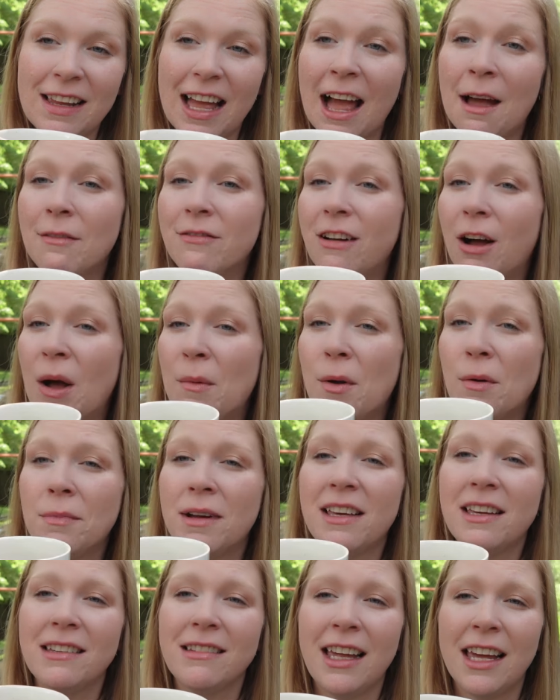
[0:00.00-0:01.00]
I've, I'm on
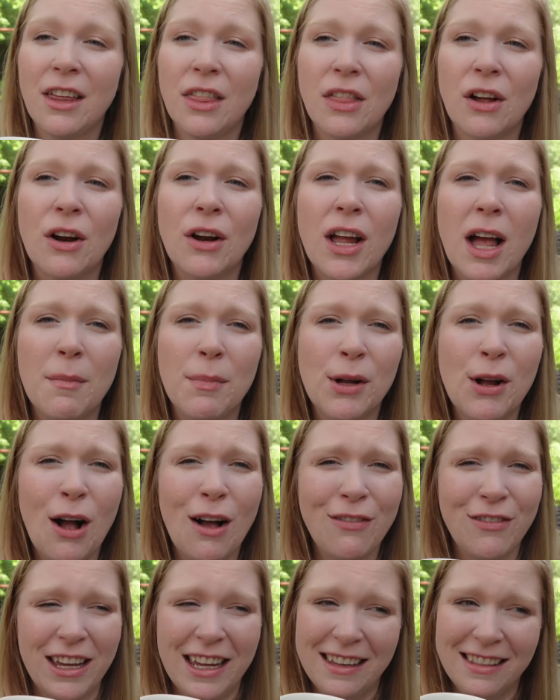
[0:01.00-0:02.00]
my like third cup of
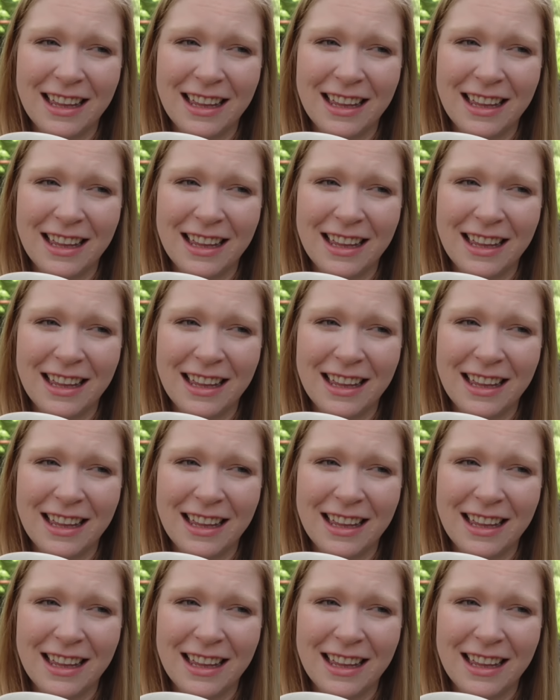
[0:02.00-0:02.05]
coffee.